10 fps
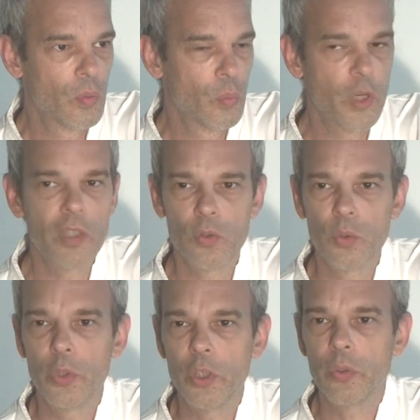one
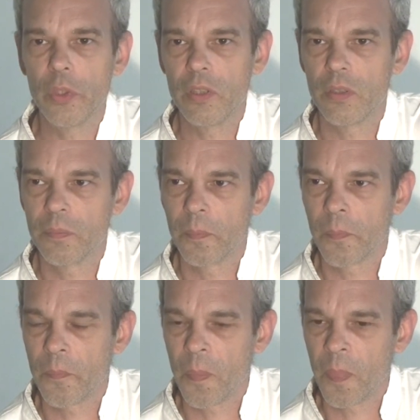to work with,
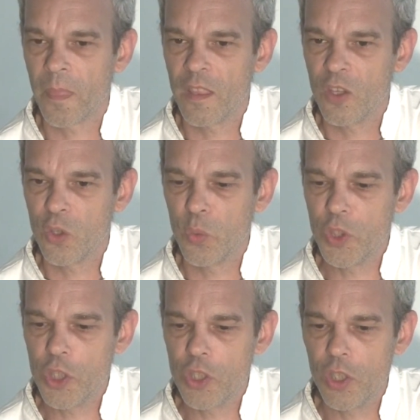
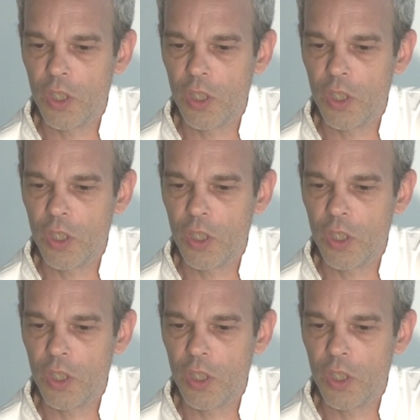which is the